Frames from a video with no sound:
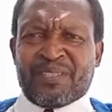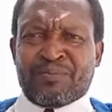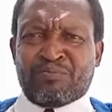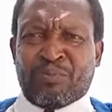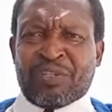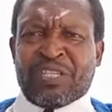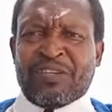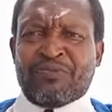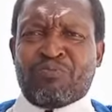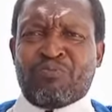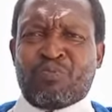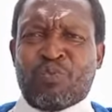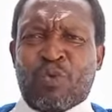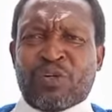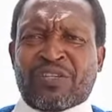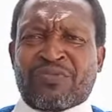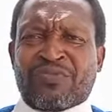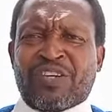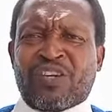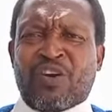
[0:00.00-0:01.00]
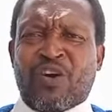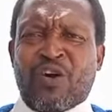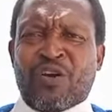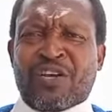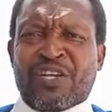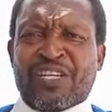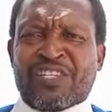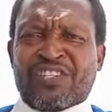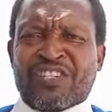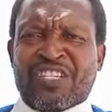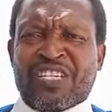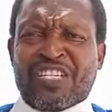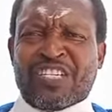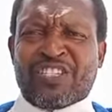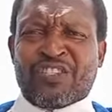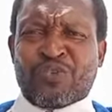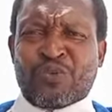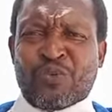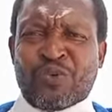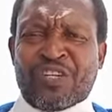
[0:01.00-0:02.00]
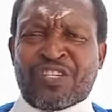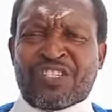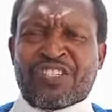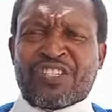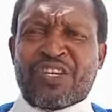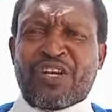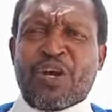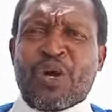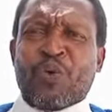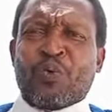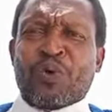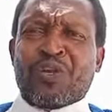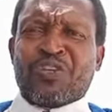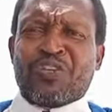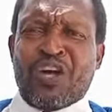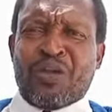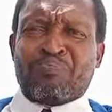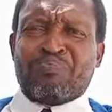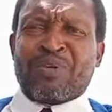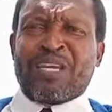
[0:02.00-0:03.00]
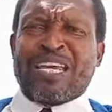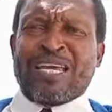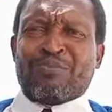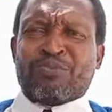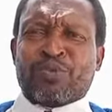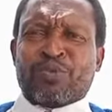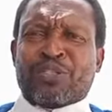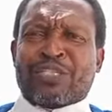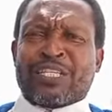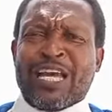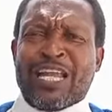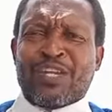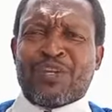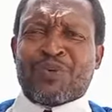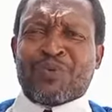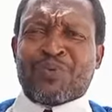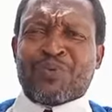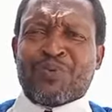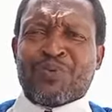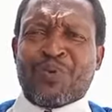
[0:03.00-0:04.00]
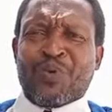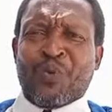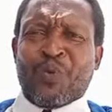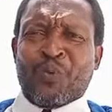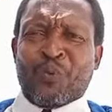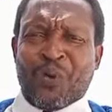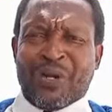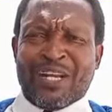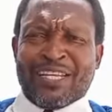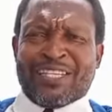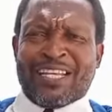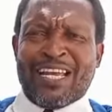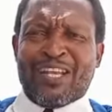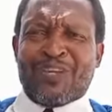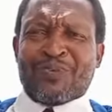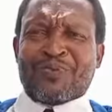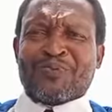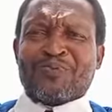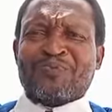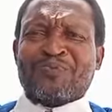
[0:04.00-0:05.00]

But even most of the Caucasian historians will not be able to tell you what I tell you.